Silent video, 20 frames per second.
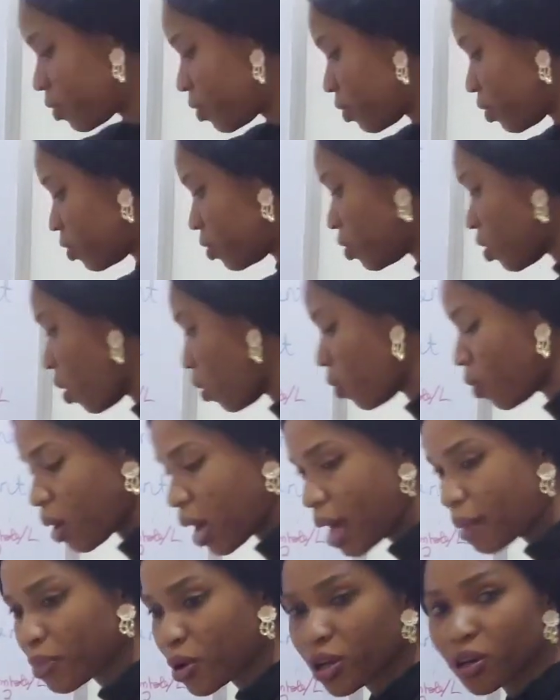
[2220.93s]
So
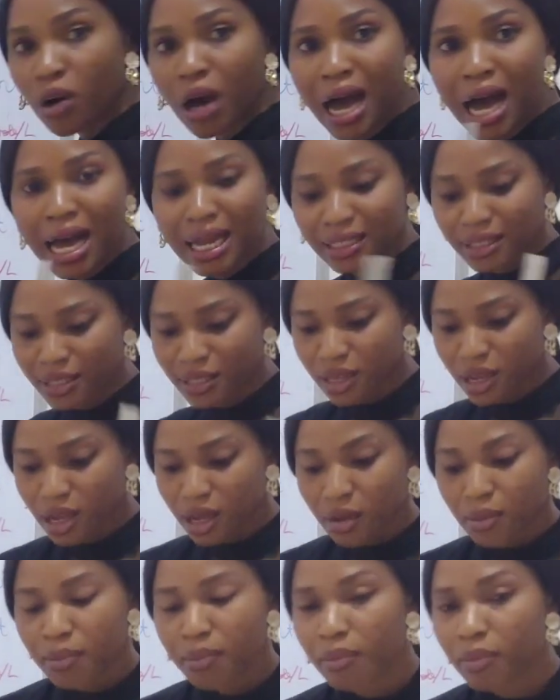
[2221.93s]
I'm going to add,
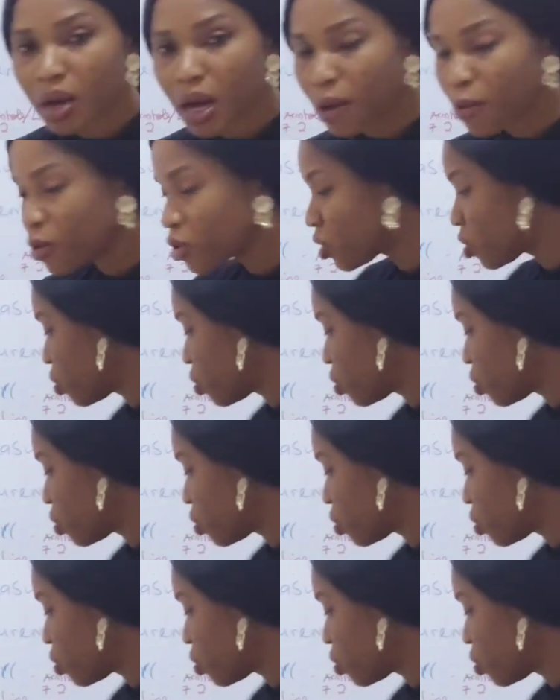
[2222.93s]
I want